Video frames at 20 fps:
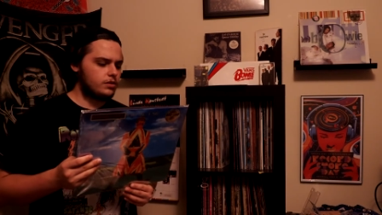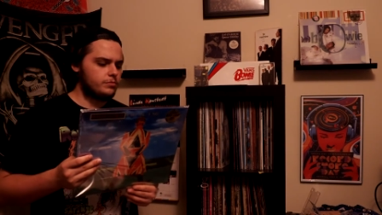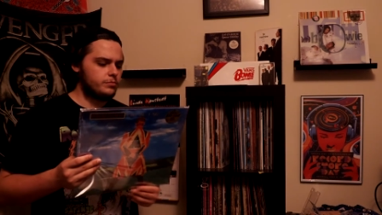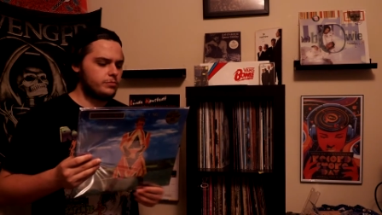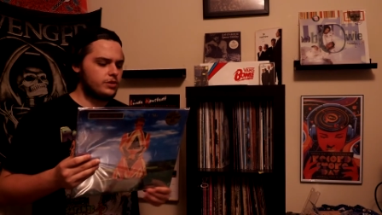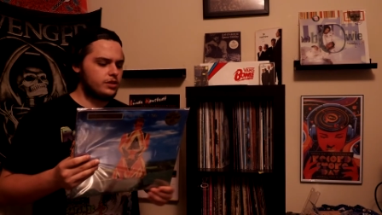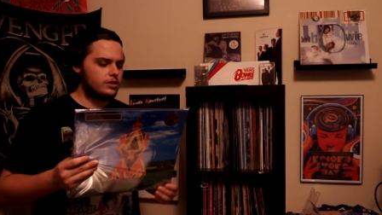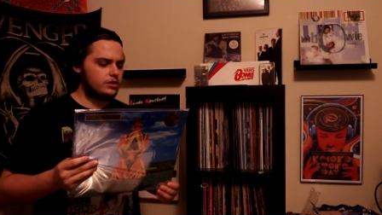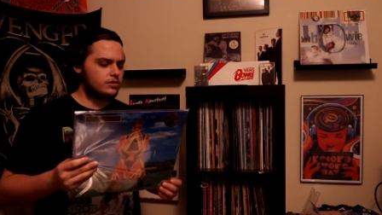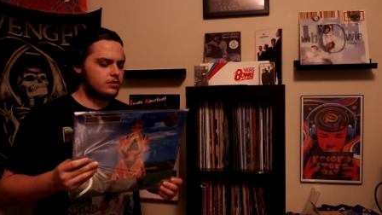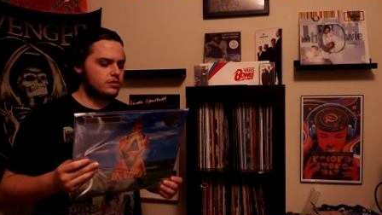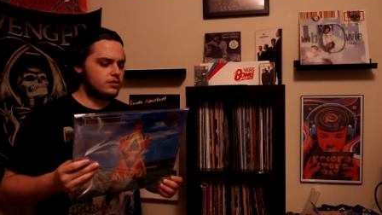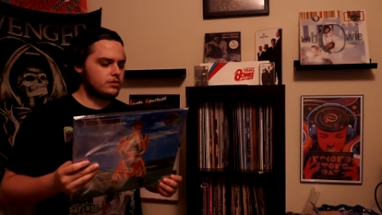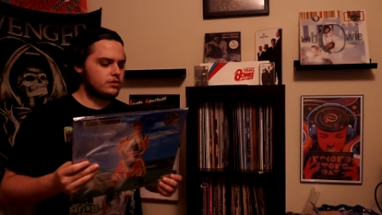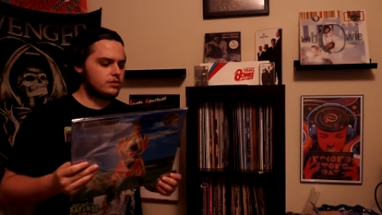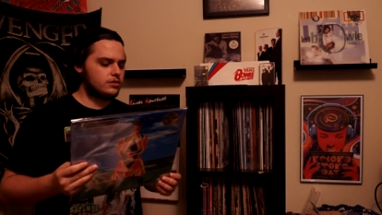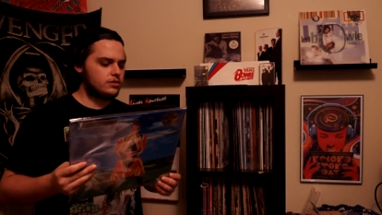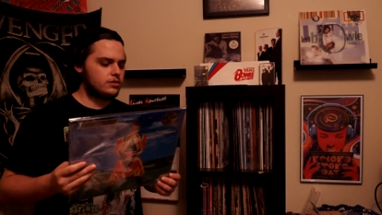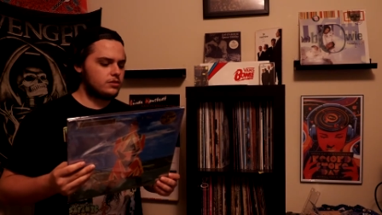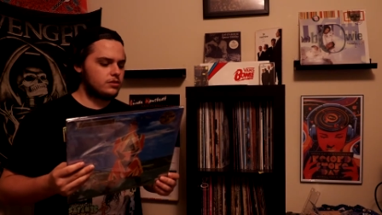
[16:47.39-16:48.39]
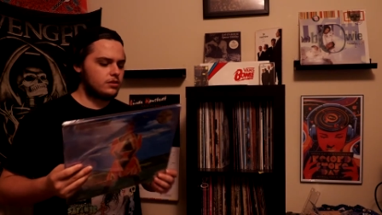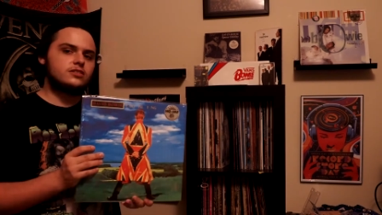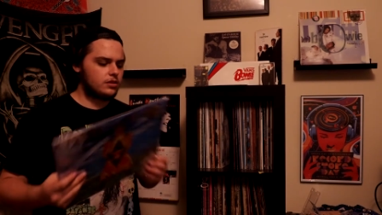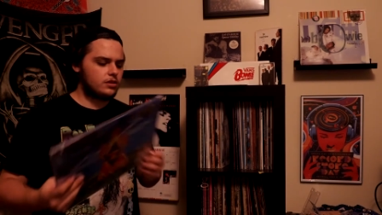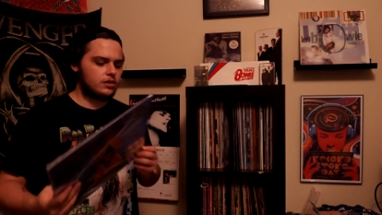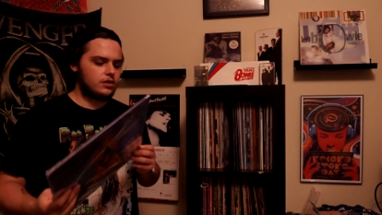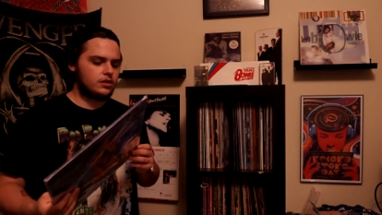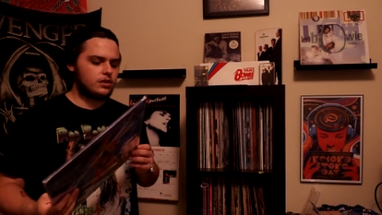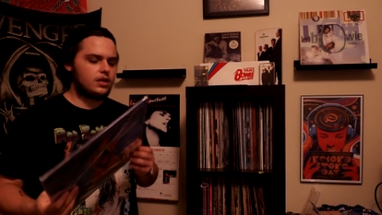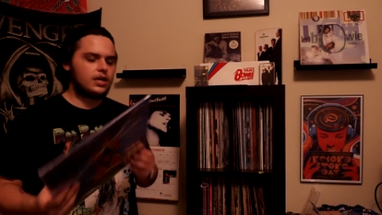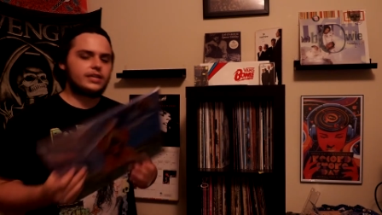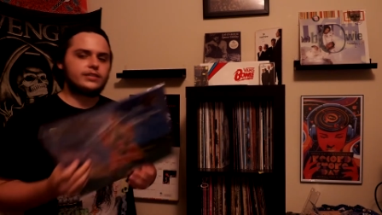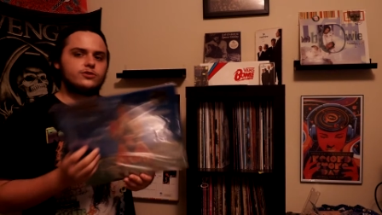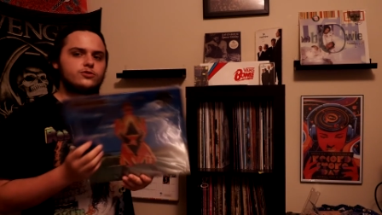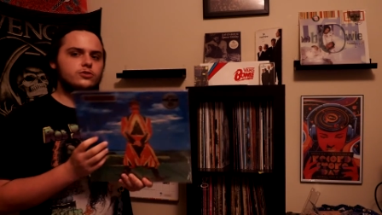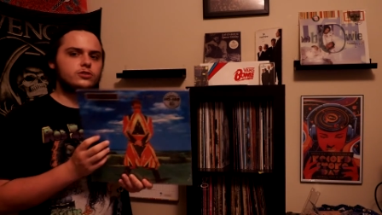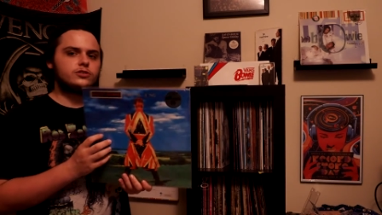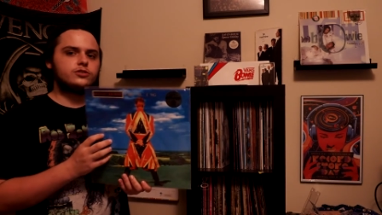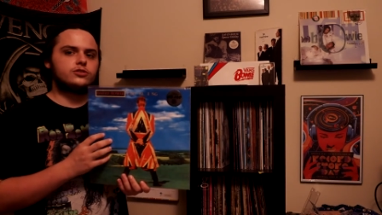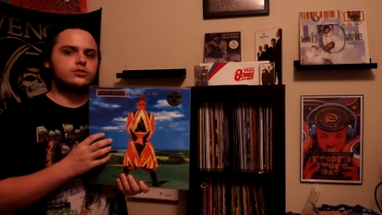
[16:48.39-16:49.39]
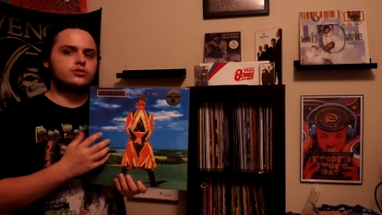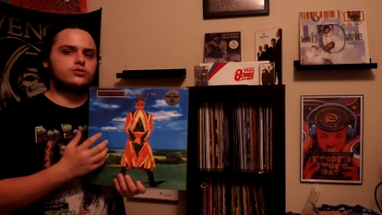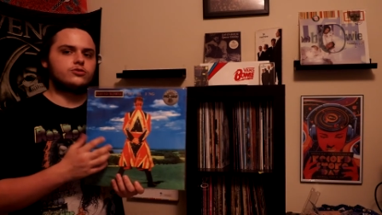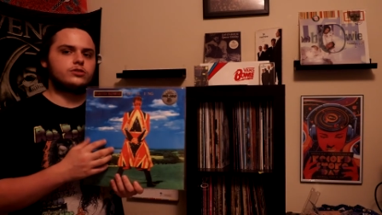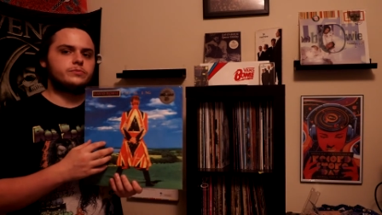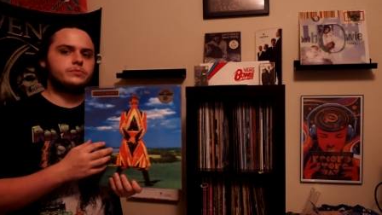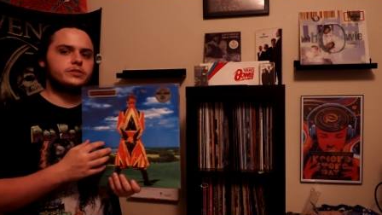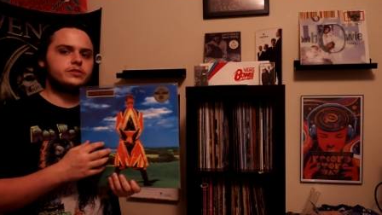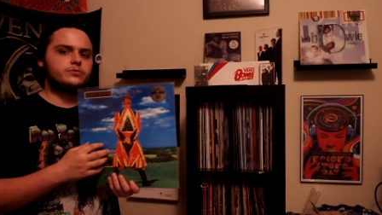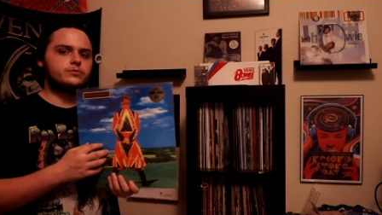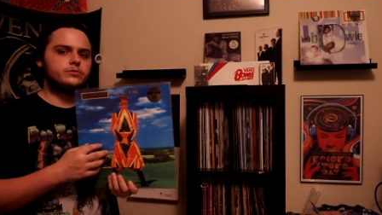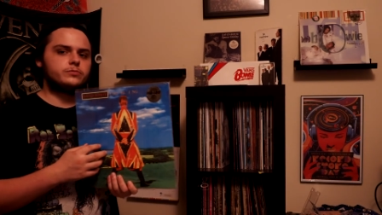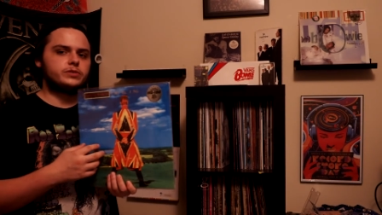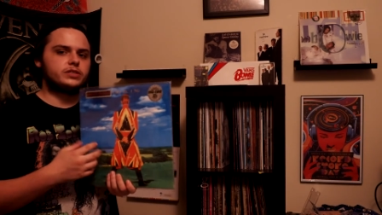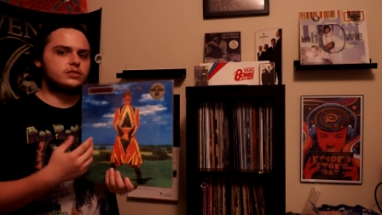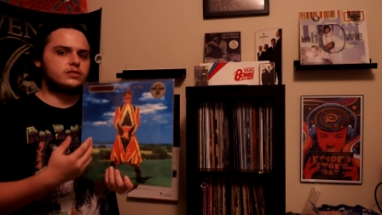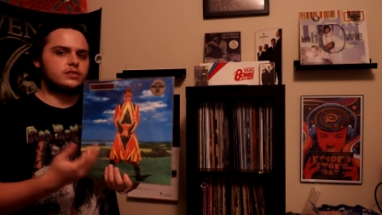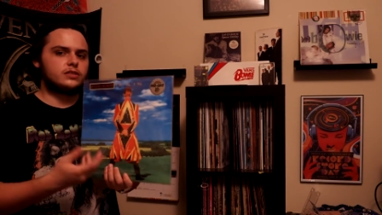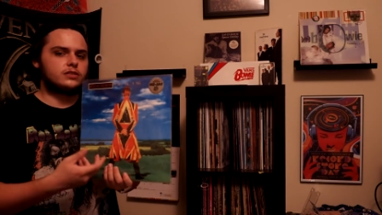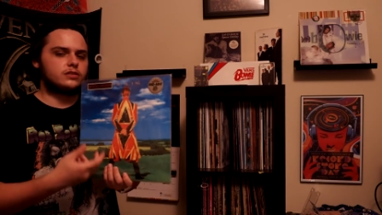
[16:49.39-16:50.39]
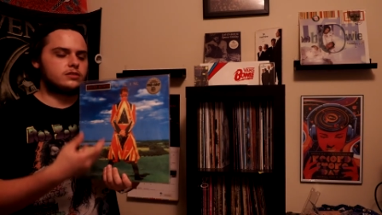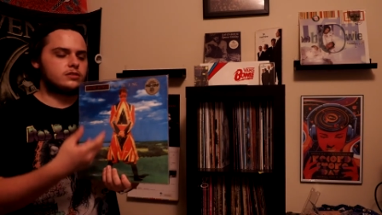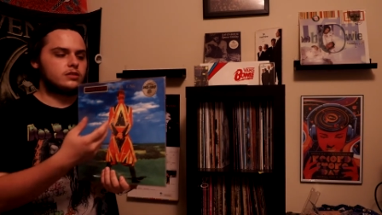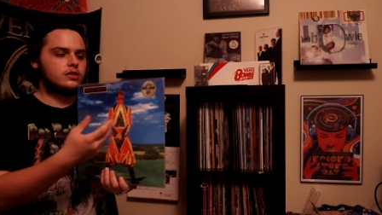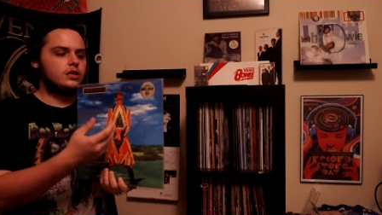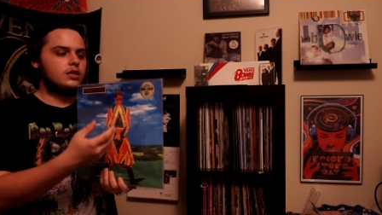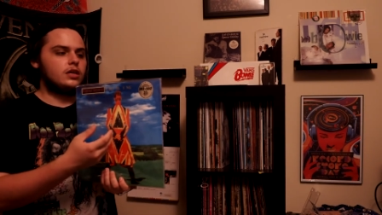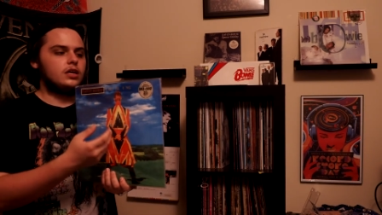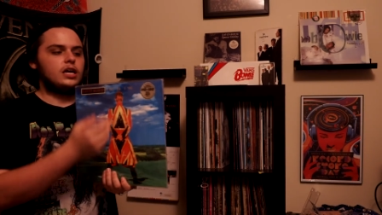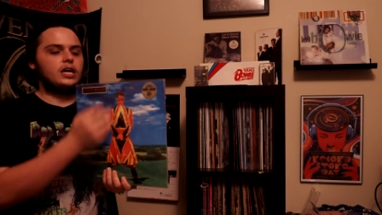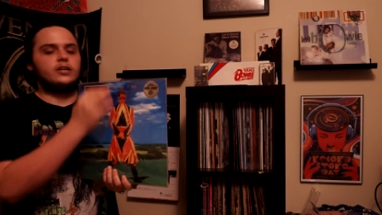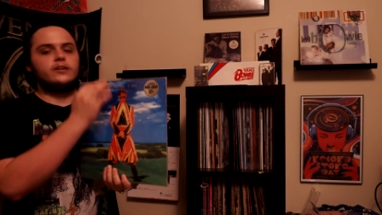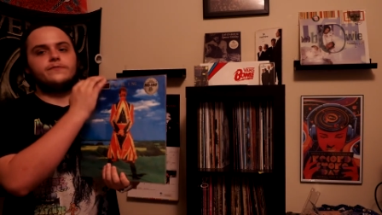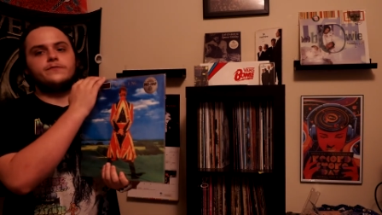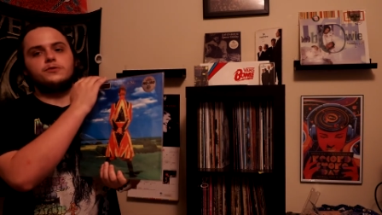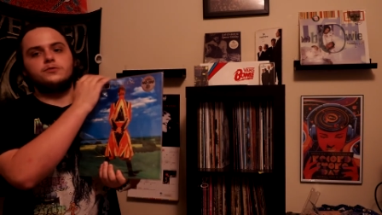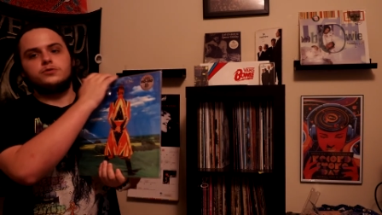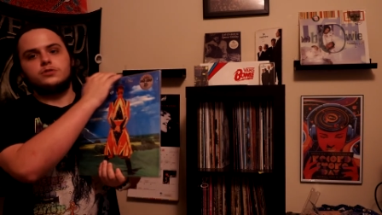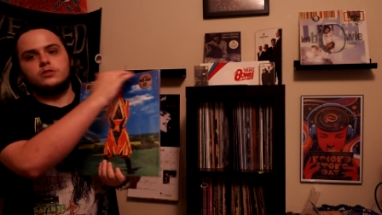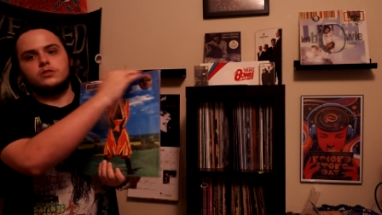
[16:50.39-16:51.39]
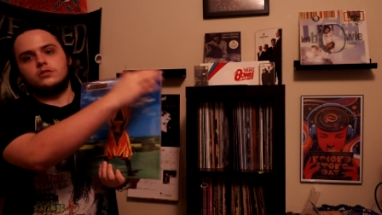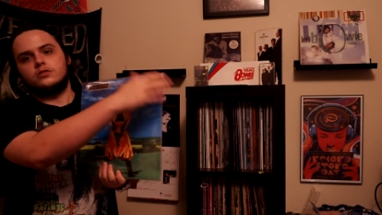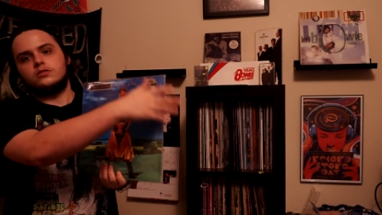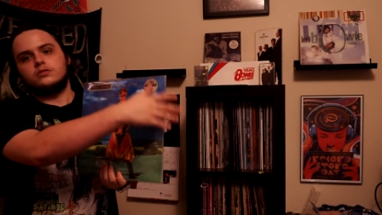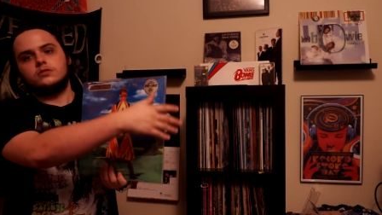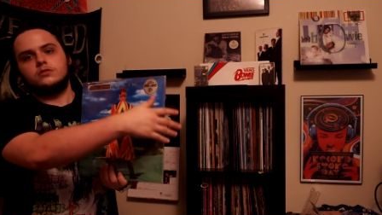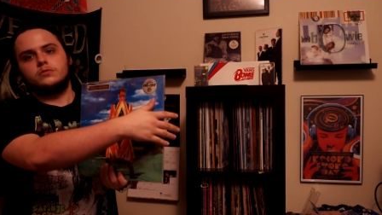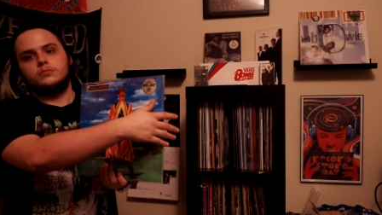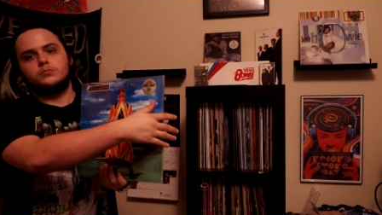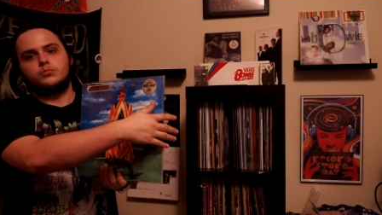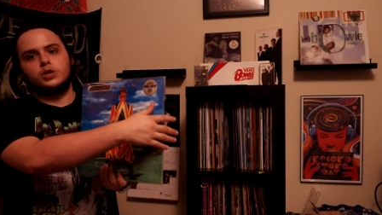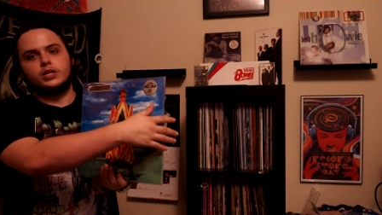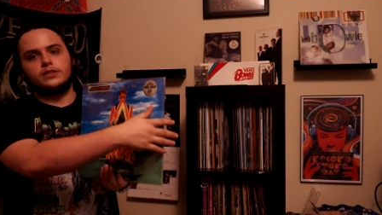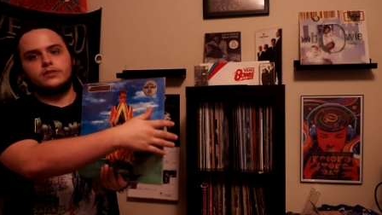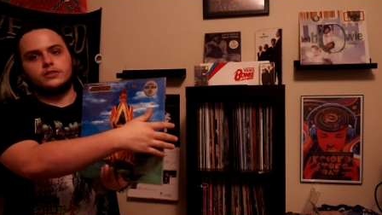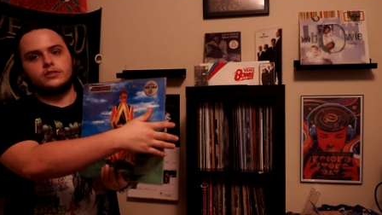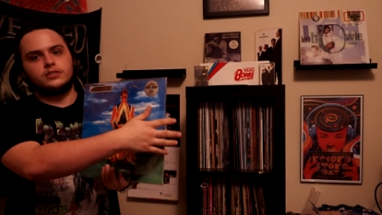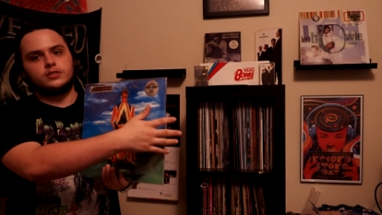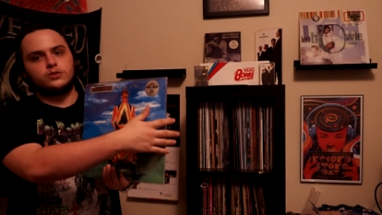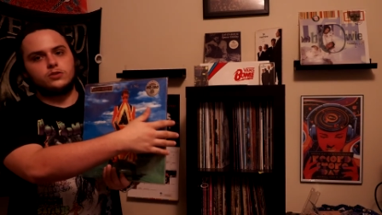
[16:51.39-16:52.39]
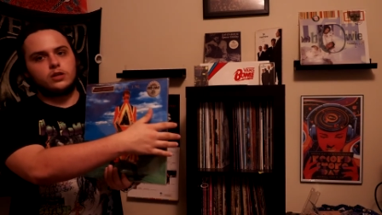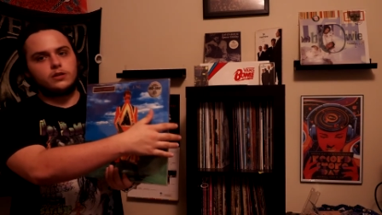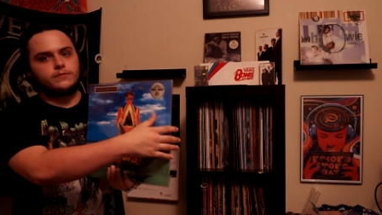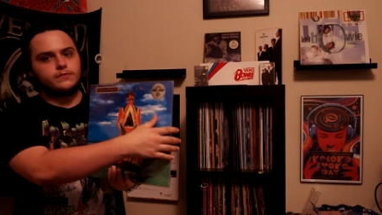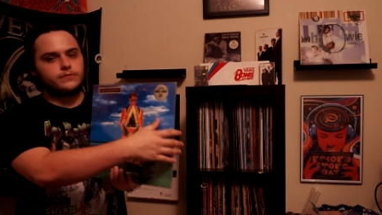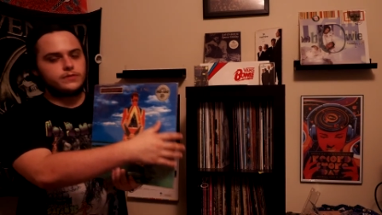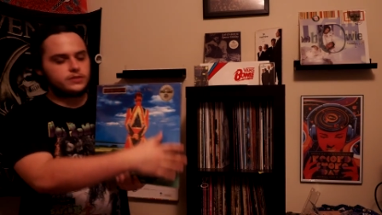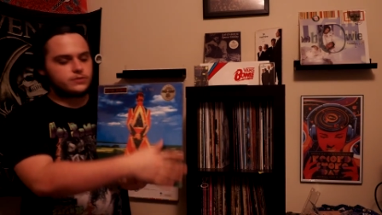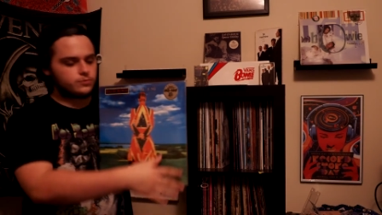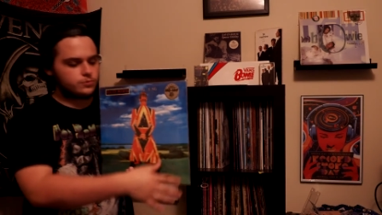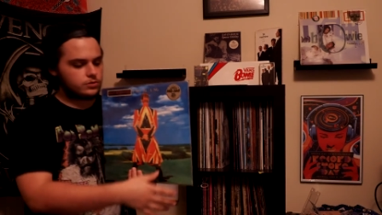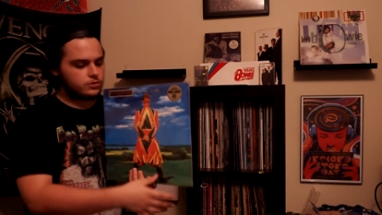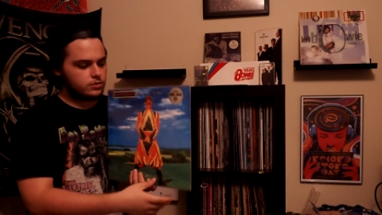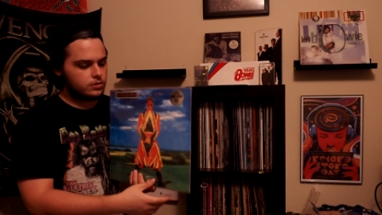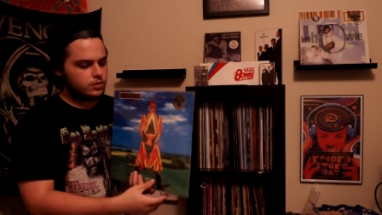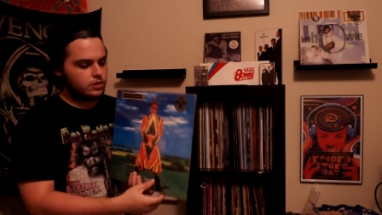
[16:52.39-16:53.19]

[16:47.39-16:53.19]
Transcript: but I usually just stream this one because I refuse to break the seal off of this one.